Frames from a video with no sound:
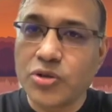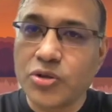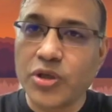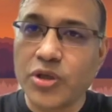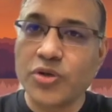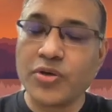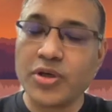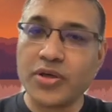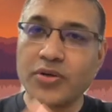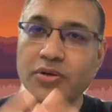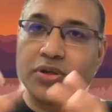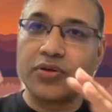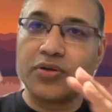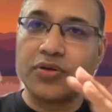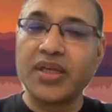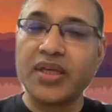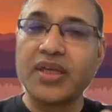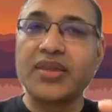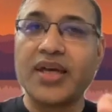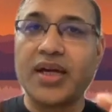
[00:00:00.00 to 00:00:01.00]
So you
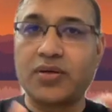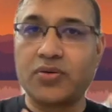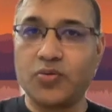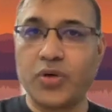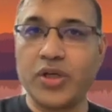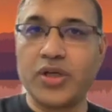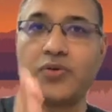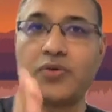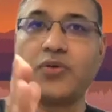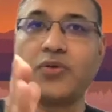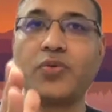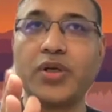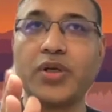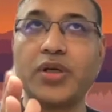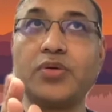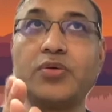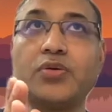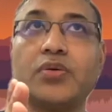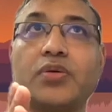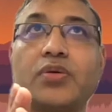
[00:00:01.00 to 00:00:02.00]
think that when
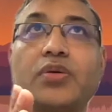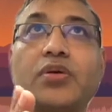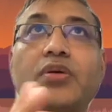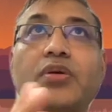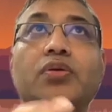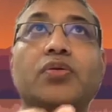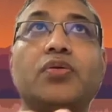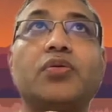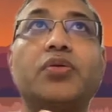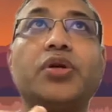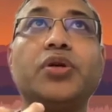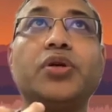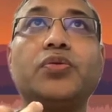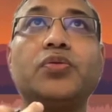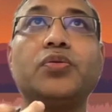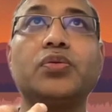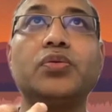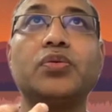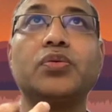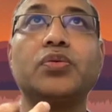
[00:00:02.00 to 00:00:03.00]

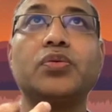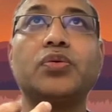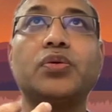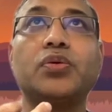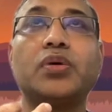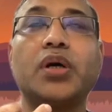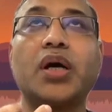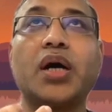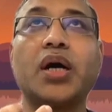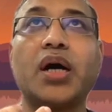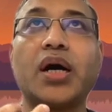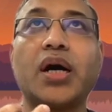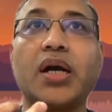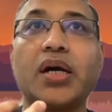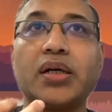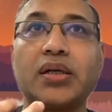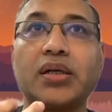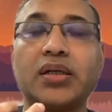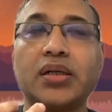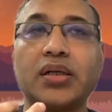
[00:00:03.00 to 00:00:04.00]
you
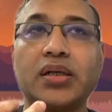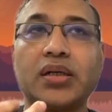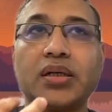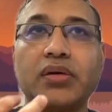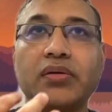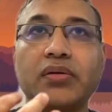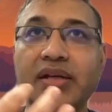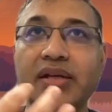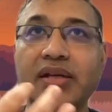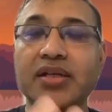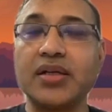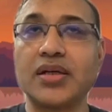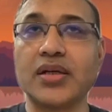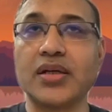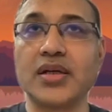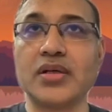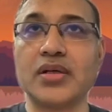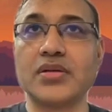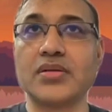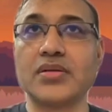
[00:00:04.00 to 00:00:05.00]
are writing
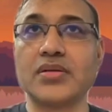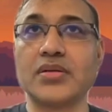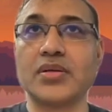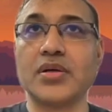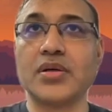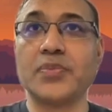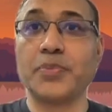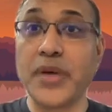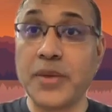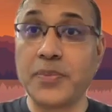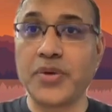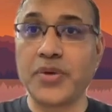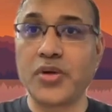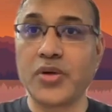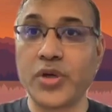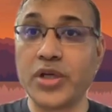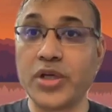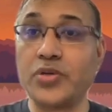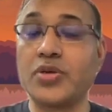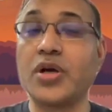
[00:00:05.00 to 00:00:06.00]
a paper,
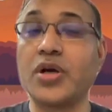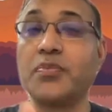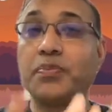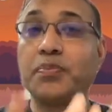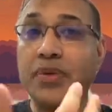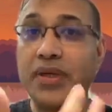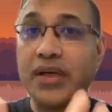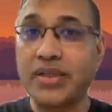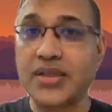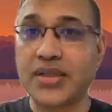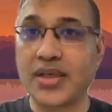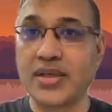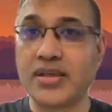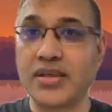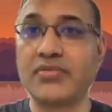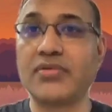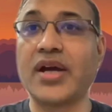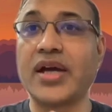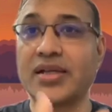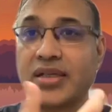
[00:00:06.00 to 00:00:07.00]
when you
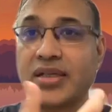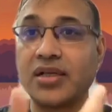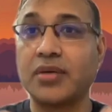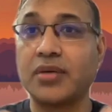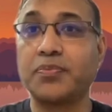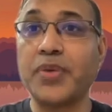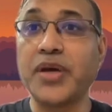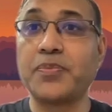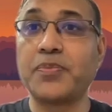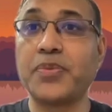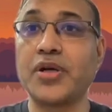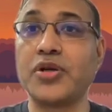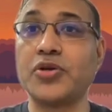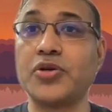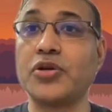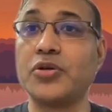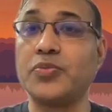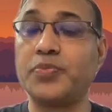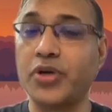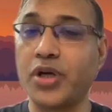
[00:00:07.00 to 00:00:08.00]
completed writing a paper,
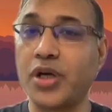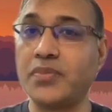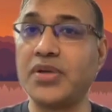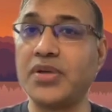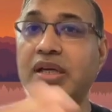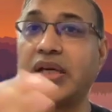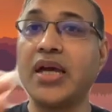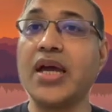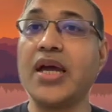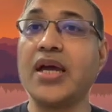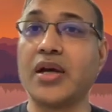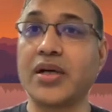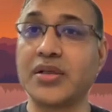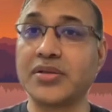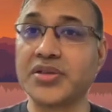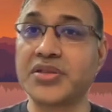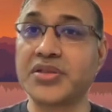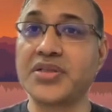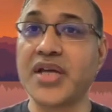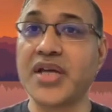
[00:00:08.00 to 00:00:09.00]
you'll probably
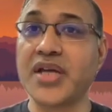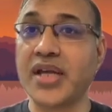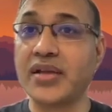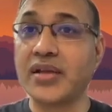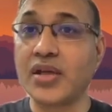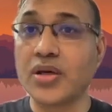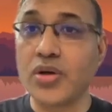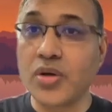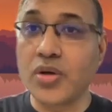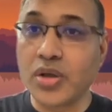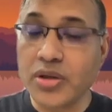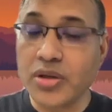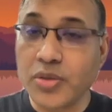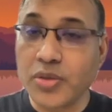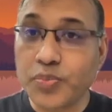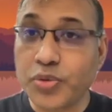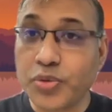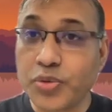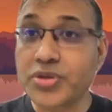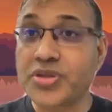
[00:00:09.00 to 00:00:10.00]
understand the
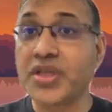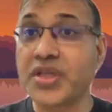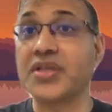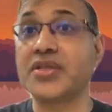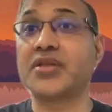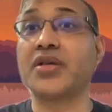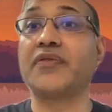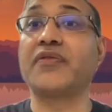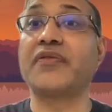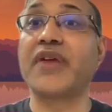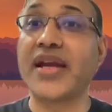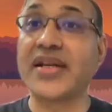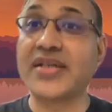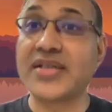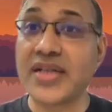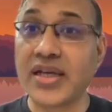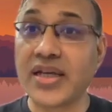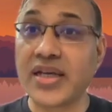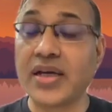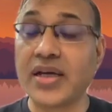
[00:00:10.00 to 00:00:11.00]
process of
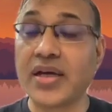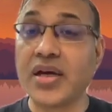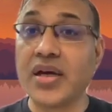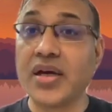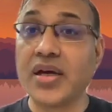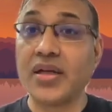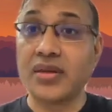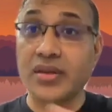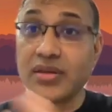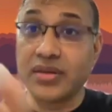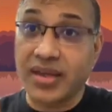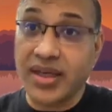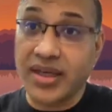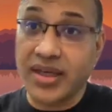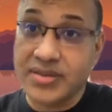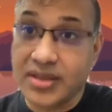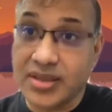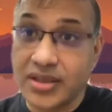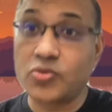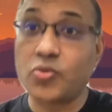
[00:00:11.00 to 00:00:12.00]
writing the
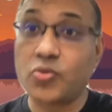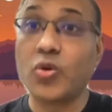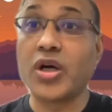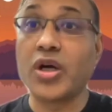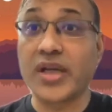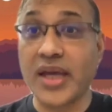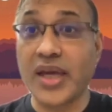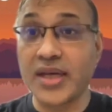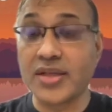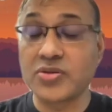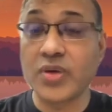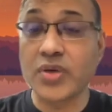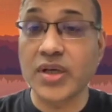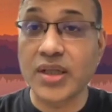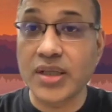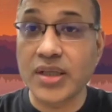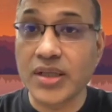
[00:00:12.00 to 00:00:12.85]
thesis work as well.